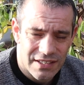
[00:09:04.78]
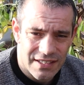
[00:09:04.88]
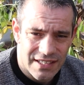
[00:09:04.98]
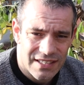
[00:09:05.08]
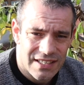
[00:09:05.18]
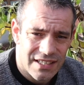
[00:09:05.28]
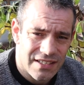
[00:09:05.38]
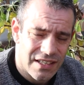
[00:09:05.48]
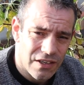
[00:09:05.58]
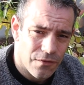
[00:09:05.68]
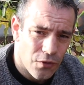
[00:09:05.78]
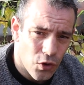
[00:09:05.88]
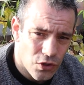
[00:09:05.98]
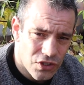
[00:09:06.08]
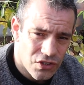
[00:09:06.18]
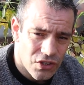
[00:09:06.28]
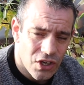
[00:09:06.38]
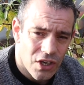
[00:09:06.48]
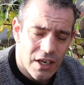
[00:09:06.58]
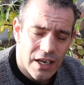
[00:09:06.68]
as discussed in the first
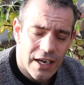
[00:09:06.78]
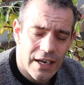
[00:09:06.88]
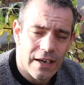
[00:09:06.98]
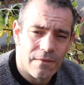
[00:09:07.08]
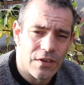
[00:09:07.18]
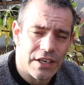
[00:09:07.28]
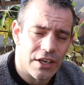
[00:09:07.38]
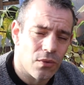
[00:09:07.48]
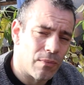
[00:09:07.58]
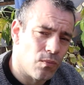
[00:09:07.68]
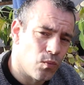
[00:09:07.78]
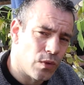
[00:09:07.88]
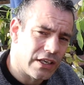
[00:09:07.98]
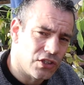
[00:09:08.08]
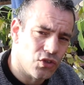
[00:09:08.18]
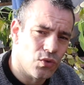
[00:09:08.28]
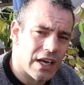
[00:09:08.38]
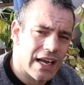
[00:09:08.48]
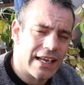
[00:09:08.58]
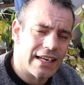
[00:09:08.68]
video, and we'll do
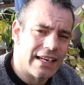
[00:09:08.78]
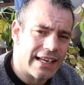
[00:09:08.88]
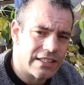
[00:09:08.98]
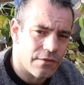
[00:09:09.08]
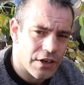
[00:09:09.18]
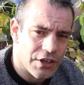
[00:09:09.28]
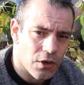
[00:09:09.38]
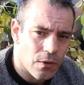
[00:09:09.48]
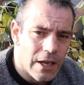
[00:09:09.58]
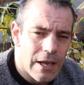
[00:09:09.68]
that in a later video.